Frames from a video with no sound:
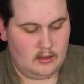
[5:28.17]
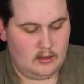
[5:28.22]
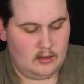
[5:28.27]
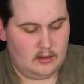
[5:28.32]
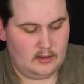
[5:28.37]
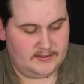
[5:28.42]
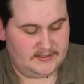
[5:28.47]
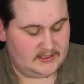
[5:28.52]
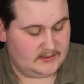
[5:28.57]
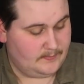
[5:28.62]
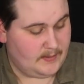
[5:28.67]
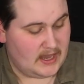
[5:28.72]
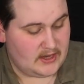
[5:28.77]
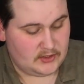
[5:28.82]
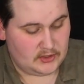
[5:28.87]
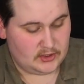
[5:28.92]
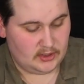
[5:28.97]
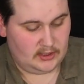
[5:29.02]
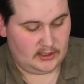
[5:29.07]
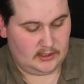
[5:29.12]

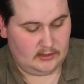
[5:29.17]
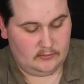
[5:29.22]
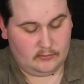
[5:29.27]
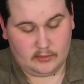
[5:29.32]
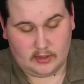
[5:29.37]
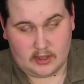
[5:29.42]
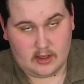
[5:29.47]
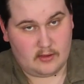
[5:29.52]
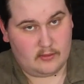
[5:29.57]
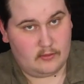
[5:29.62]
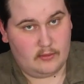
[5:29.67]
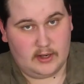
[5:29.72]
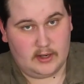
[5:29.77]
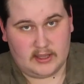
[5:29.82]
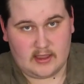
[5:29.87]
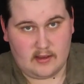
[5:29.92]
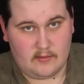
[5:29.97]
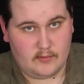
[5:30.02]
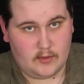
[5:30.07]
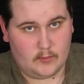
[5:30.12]
especially with how quick
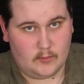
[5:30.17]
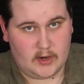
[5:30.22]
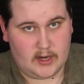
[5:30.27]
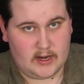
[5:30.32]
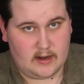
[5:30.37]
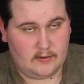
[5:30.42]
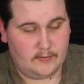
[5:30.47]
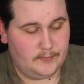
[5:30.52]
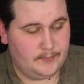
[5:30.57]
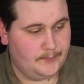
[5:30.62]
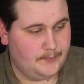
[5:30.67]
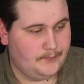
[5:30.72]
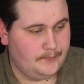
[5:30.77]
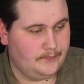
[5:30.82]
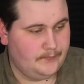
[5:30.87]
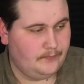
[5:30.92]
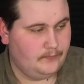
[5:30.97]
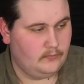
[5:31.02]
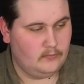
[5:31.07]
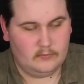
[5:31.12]
that one went out,
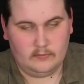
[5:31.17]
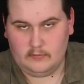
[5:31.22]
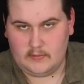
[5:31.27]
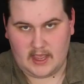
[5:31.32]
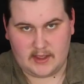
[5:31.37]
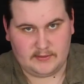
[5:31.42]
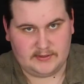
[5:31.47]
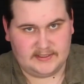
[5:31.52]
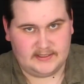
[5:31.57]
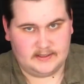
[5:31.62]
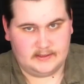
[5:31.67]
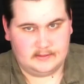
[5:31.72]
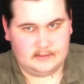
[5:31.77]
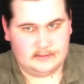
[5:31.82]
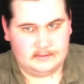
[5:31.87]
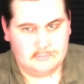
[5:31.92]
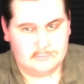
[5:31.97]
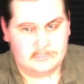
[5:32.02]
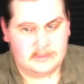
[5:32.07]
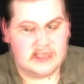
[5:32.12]
that was it.
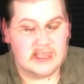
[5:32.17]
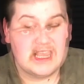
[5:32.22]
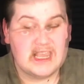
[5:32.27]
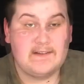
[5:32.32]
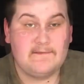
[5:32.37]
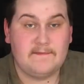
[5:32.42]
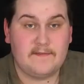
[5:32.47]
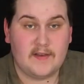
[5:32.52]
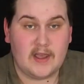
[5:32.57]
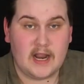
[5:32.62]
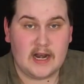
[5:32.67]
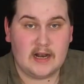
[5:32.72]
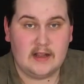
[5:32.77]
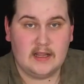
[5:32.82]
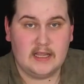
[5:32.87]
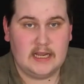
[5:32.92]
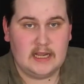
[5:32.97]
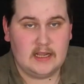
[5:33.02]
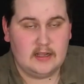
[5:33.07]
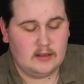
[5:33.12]
Then
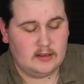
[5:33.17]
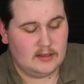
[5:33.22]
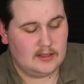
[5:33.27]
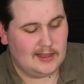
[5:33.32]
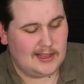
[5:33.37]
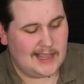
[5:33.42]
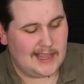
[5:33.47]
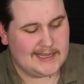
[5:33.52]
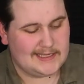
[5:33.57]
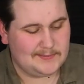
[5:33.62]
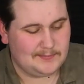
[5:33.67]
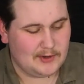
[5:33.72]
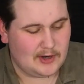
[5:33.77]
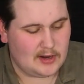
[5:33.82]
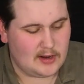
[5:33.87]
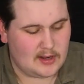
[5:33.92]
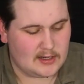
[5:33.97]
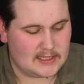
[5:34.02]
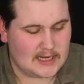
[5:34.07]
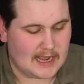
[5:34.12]
finally, the last
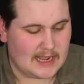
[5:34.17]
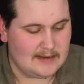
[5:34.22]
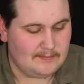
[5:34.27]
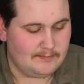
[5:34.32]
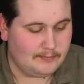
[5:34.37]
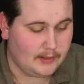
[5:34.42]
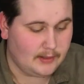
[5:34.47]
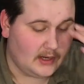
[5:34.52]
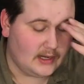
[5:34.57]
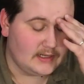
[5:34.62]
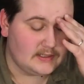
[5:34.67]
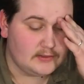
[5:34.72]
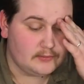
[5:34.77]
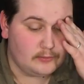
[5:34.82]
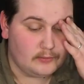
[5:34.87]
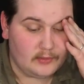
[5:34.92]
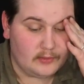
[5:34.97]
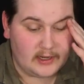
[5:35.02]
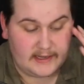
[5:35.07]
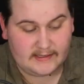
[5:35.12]
product I bought
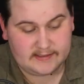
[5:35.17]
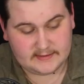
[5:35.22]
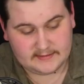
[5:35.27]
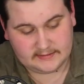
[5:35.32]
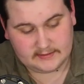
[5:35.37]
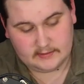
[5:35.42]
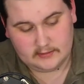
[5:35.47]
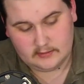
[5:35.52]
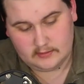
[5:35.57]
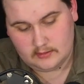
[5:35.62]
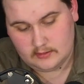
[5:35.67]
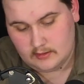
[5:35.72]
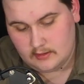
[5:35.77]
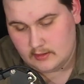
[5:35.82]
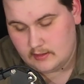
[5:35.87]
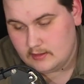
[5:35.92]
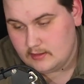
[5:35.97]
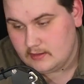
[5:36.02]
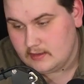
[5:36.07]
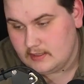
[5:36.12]
was
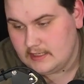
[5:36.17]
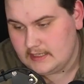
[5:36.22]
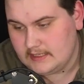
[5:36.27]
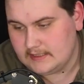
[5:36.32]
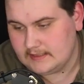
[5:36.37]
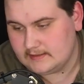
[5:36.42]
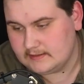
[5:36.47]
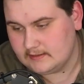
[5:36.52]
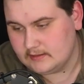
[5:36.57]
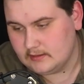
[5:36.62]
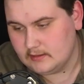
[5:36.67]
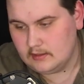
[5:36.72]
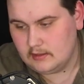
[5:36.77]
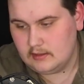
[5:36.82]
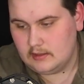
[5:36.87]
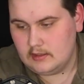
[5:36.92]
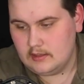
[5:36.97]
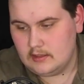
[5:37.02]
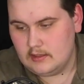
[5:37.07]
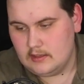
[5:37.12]
these.
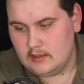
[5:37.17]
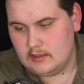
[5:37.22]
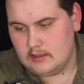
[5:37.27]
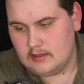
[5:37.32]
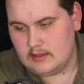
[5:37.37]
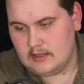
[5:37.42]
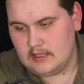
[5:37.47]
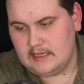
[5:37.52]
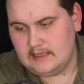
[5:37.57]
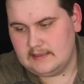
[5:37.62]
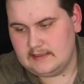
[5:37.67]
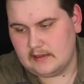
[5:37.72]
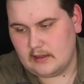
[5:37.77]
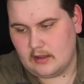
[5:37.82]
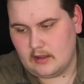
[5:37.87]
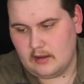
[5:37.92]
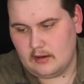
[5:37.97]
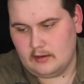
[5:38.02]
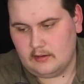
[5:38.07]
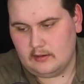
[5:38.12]
These
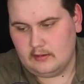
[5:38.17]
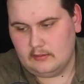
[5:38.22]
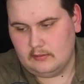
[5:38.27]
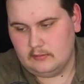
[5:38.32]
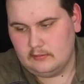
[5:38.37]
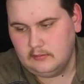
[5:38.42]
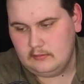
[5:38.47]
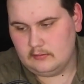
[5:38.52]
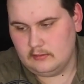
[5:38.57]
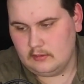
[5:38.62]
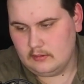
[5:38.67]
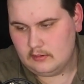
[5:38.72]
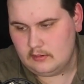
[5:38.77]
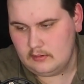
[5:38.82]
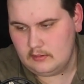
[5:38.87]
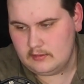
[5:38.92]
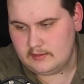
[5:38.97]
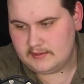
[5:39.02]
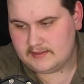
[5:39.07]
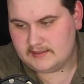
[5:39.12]
are
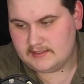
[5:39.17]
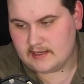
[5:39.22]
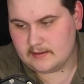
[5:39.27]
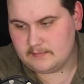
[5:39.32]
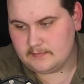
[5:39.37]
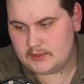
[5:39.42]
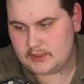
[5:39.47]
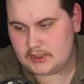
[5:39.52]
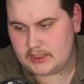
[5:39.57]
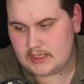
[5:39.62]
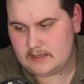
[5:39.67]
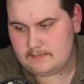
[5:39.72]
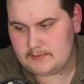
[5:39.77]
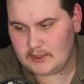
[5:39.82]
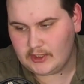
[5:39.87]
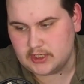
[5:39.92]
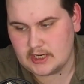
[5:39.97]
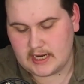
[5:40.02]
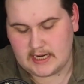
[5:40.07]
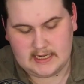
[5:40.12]
some cheap
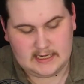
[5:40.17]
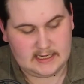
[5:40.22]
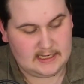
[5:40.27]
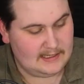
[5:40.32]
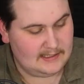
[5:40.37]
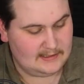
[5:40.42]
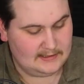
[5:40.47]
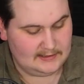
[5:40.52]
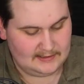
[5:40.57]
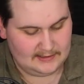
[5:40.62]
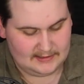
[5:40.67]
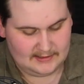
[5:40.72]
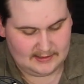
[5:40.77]
Chinese